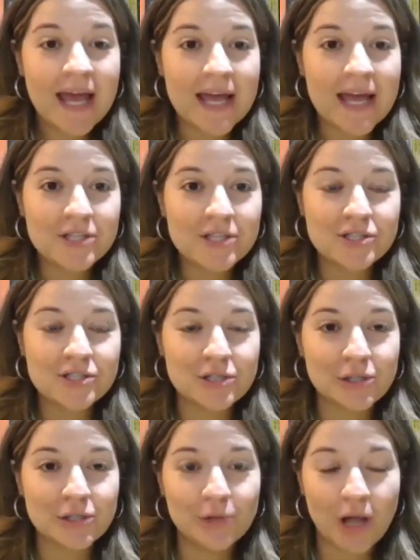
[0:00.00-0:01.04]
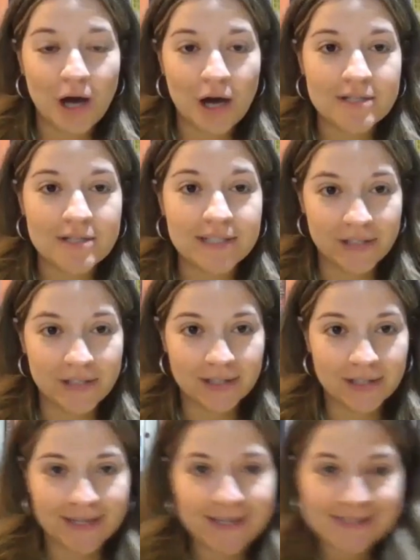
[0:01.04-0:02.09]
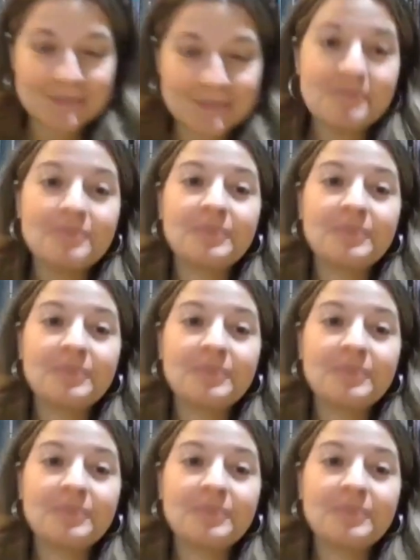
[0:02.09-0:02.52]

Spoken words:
at SLU Law's legal clinics.